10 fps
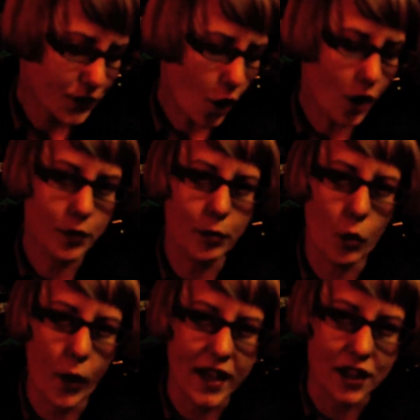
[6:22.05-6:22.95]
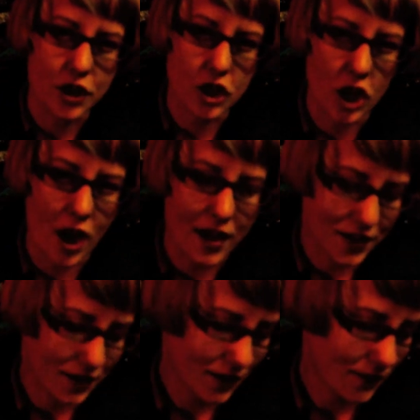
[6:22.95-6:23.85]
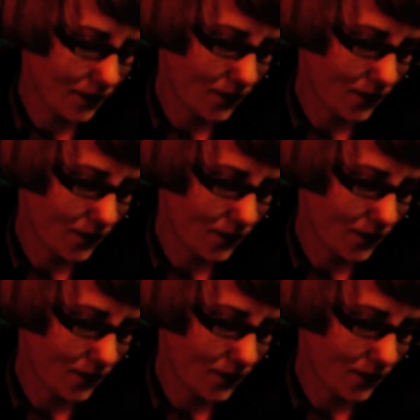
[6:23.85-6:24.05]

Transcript: The scar from a wicked shot.